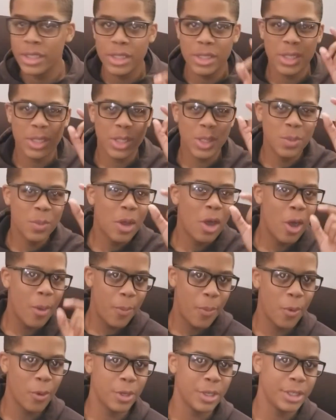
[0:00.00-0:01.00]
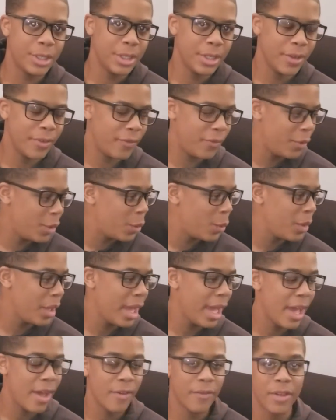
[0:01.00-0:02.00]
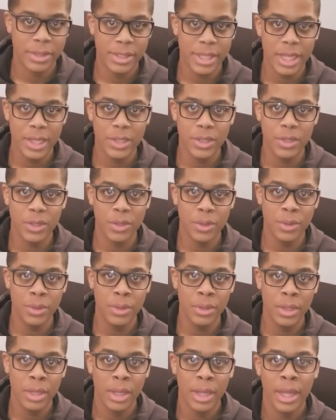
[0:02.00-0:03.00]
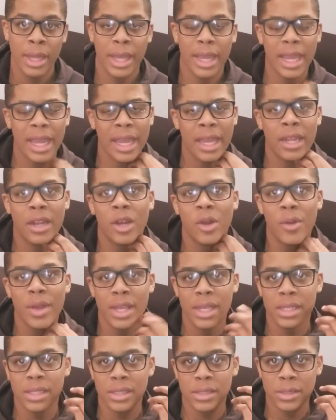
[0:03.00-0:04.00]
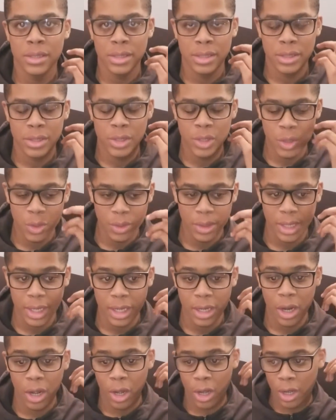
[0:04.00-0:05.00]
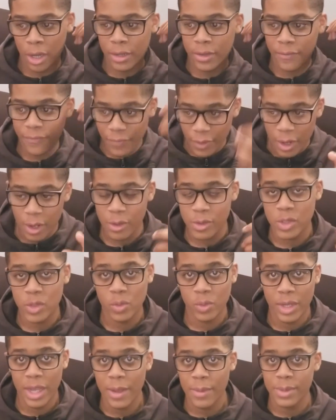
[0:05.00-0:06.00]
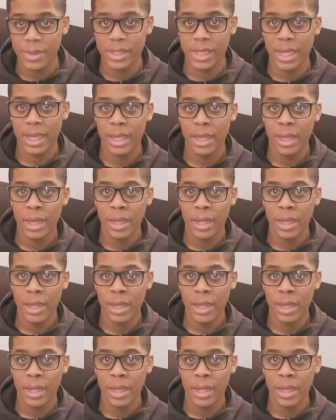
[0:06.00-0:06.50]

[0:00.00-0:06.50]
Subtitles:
is just a small portion of what we have. Stay tuned and always tune in on the FunHustle website,